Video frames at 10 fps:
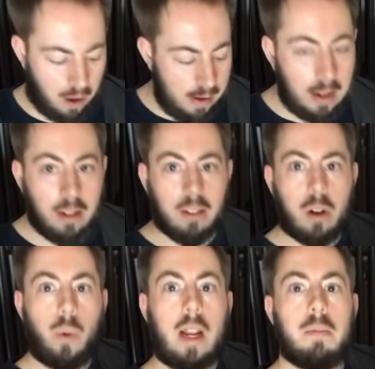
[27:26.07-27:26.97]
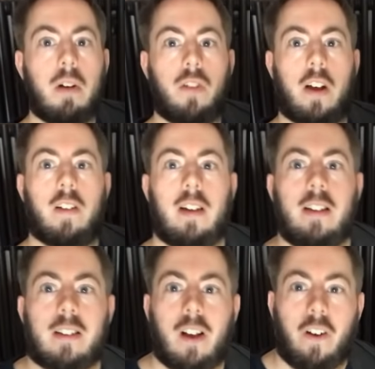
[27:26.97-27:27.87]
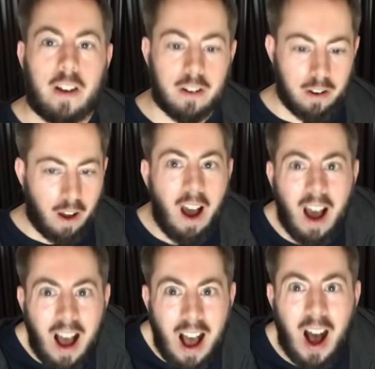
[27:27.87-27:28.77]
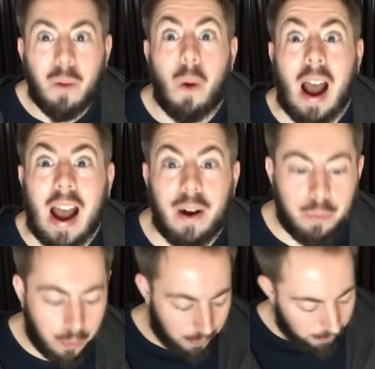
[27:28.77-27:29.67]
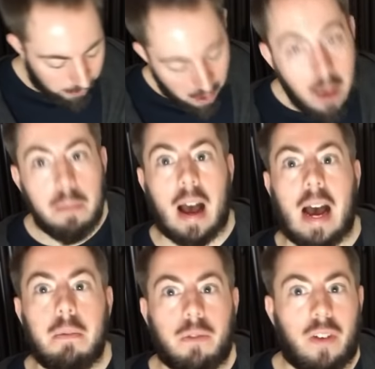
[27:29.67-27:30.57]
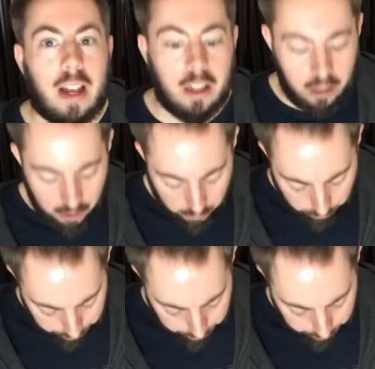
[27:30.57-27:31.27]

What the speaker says: a little Queen Mother inside. Wow. Pam, thank you.